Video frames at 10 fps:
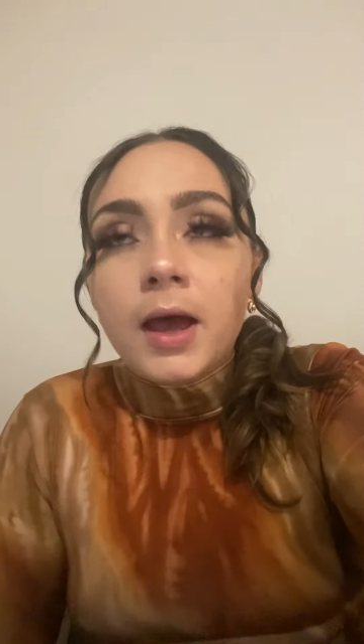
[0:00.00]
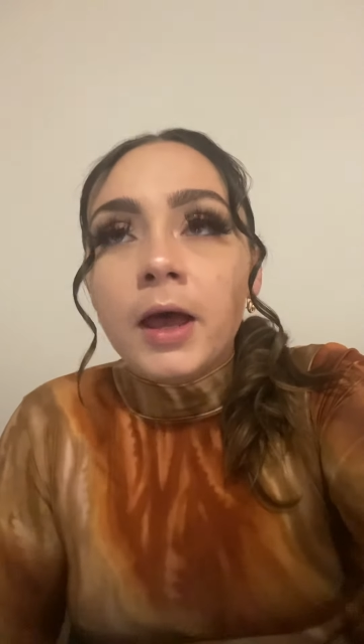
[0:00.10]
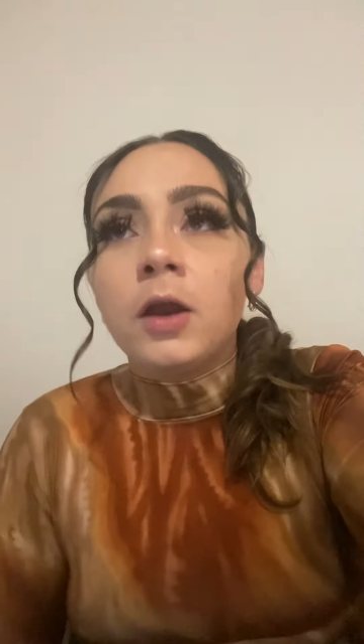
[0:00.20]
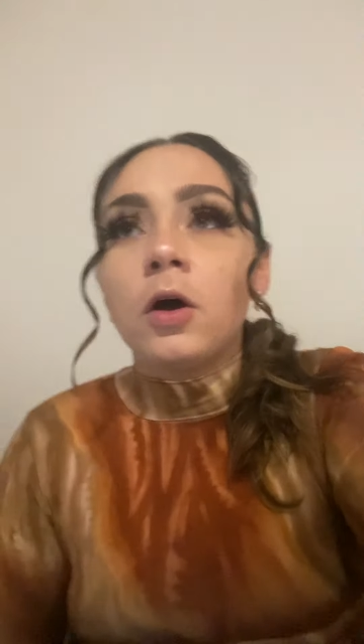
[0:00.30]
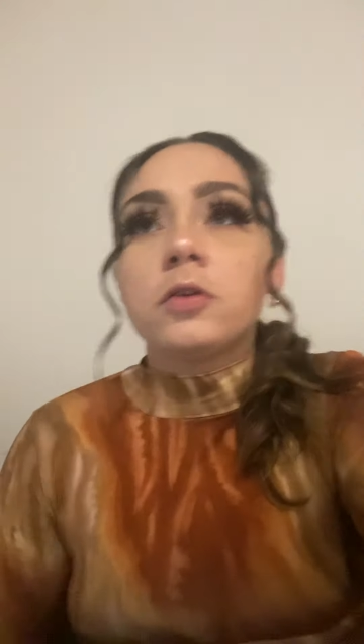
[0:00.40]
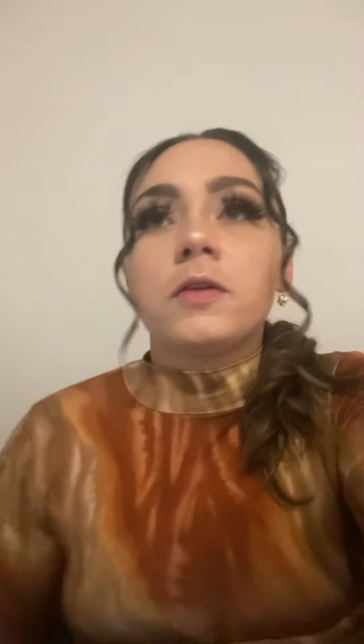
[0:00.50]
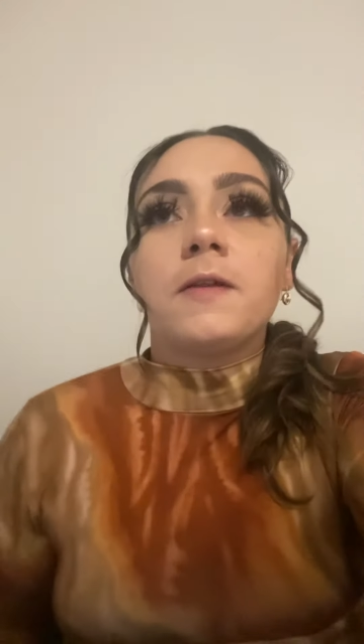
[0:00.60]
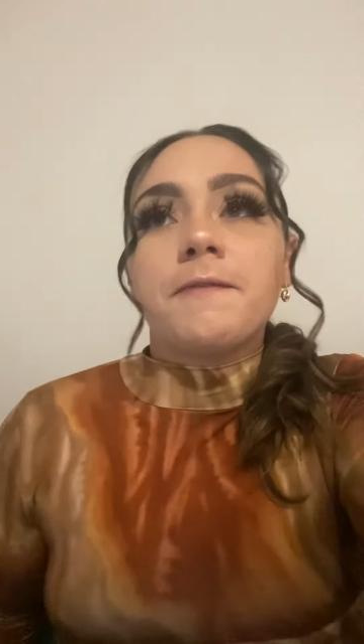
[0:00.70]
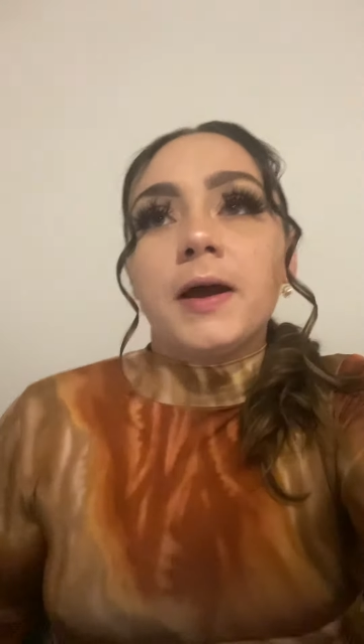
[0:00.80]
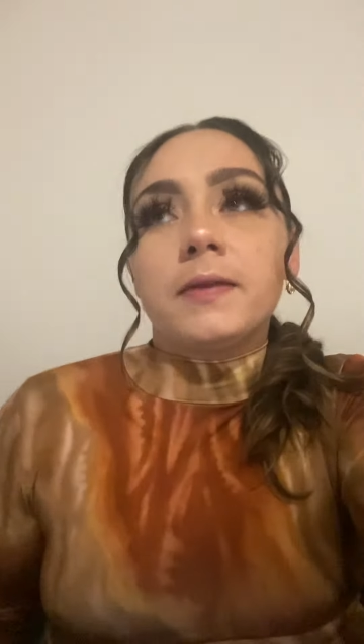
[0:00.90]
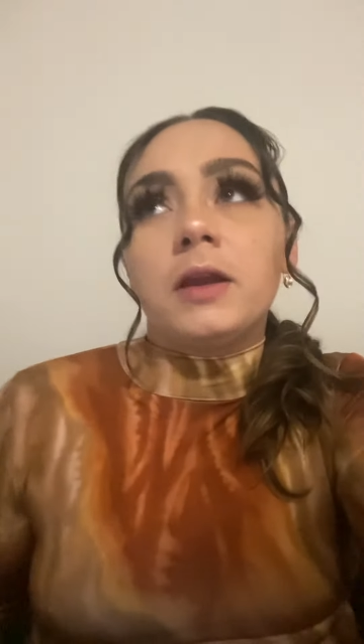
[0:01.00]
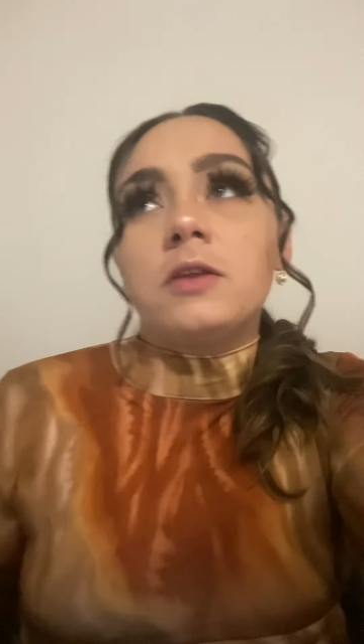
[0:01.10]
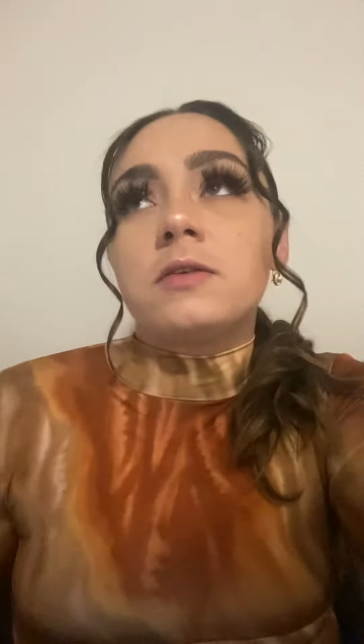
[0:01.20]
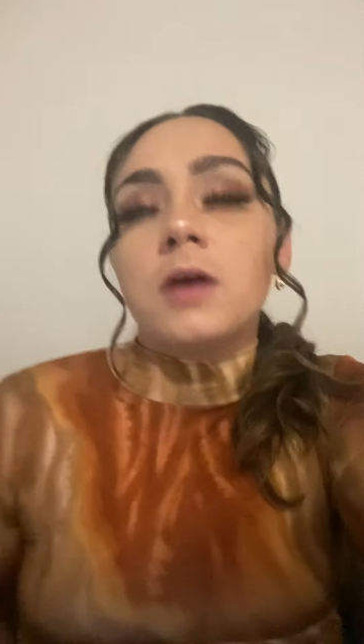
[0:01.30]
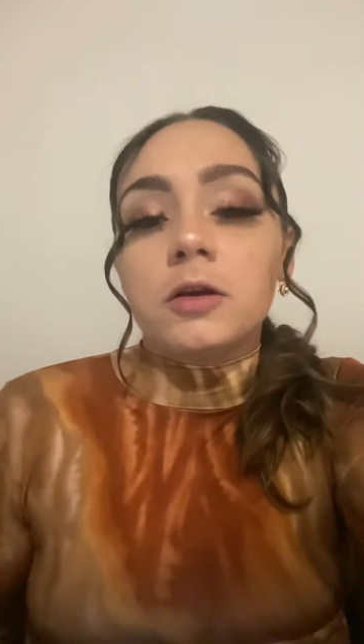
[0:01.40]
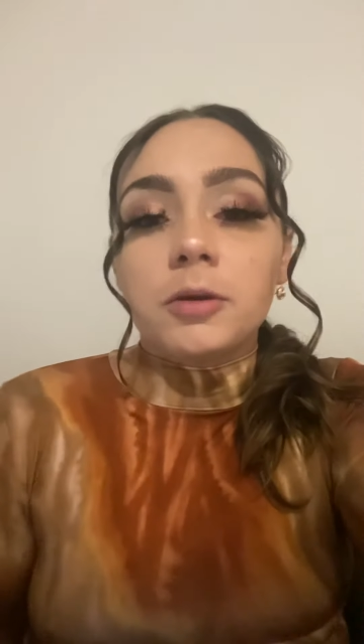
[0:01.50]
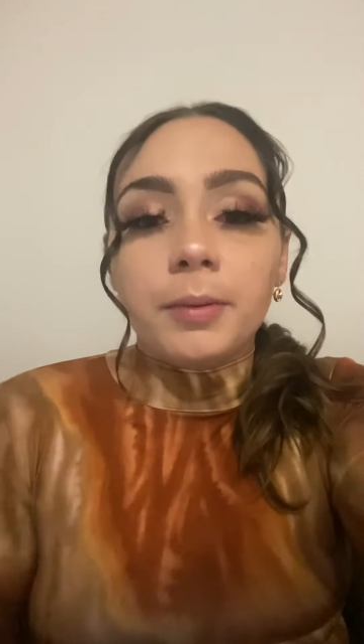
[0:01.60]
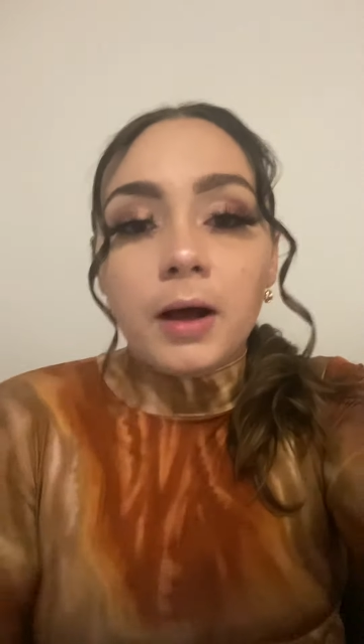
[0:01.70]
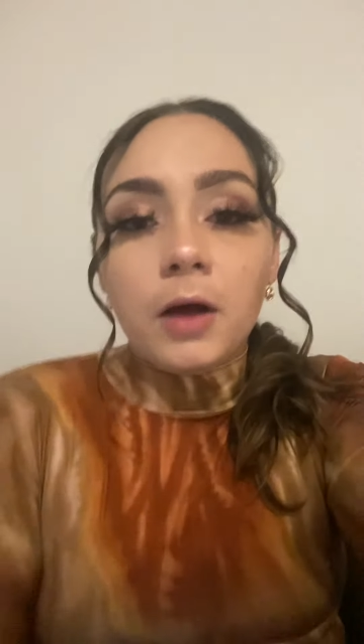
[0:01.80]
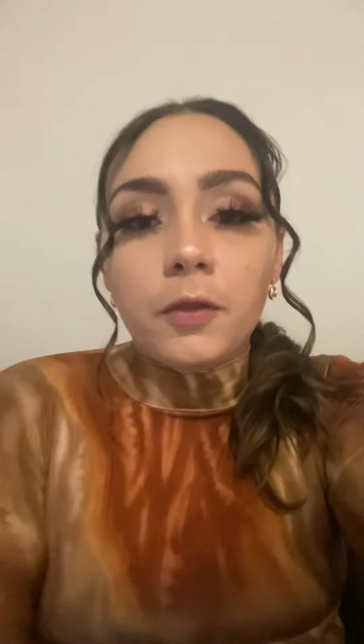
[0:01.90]
and also the fact that it's talked
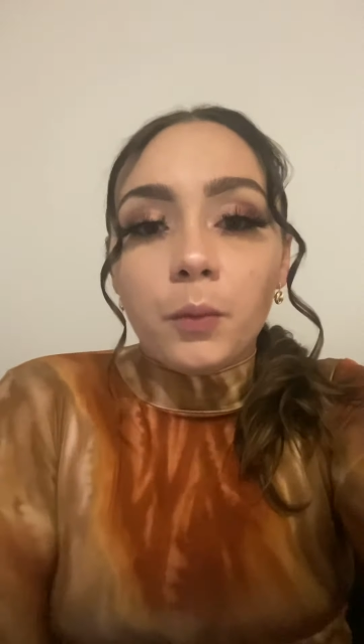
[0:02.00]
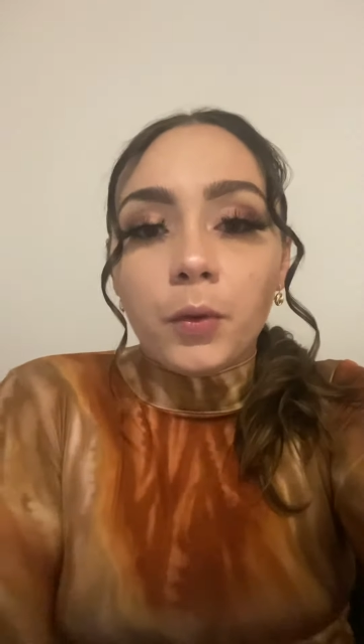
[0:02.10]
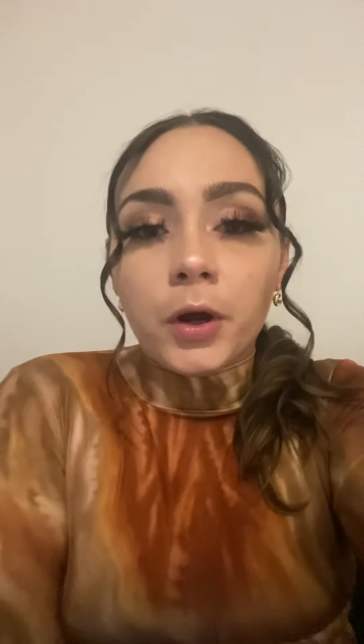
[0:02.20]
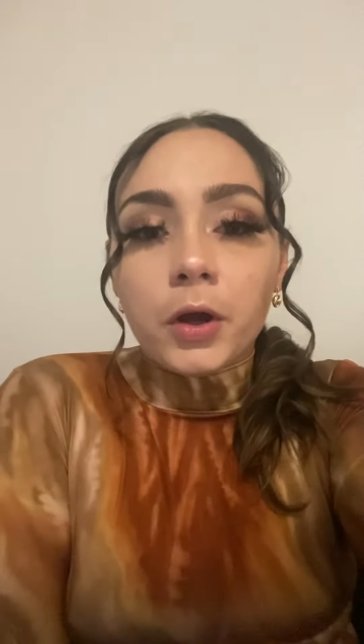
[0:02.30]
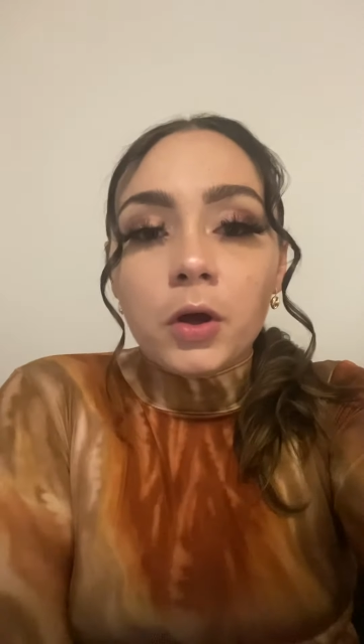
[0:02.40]
about how the work